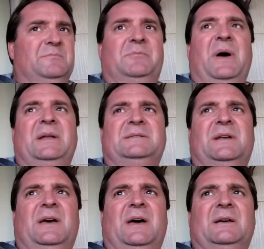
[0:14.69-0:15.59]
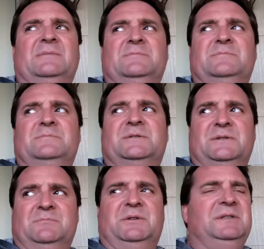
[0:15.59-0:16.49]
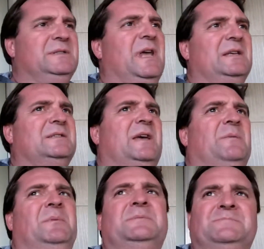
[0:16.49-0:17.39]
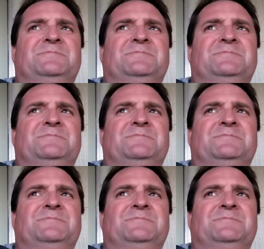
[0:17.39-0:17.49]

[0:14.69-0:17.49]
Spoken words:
but some good things coming.